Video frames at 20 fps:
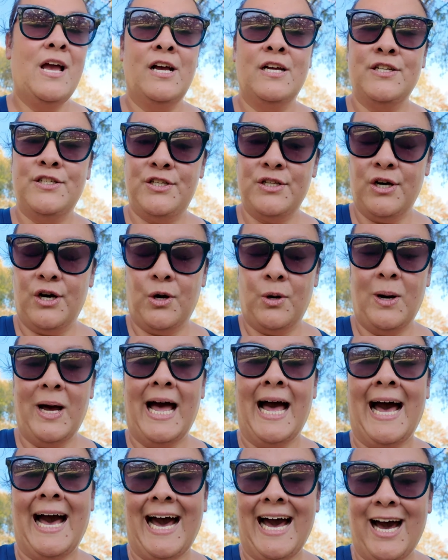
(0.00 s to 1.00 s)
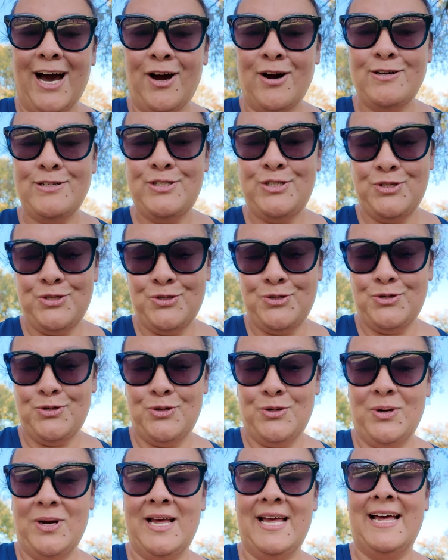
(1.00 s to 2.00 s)
So how
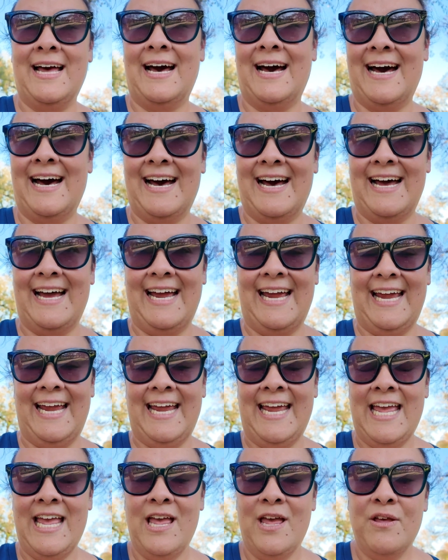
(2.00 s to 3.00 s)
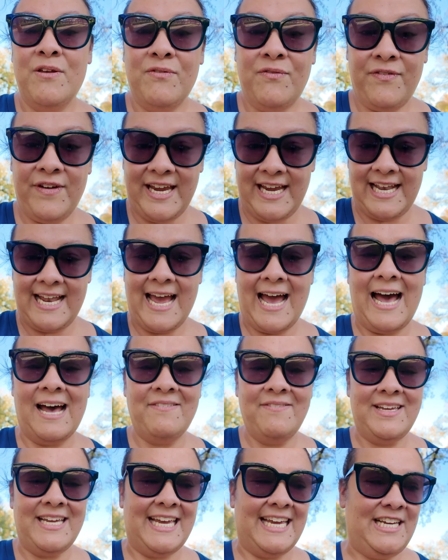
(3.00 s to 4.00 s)
do I fit
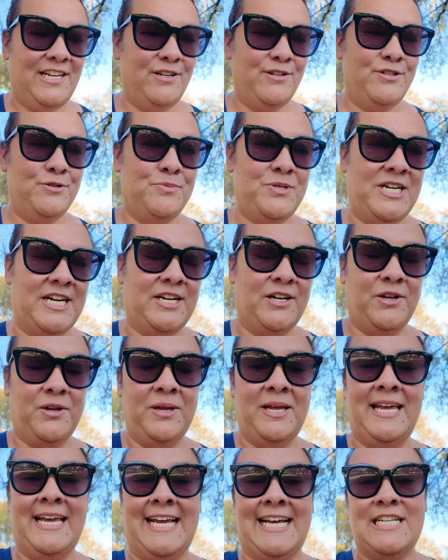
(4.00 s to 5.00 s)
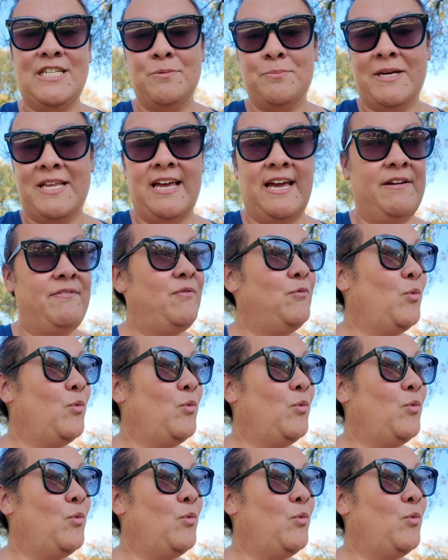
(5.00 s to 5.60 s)
having a YouTube channel into my life?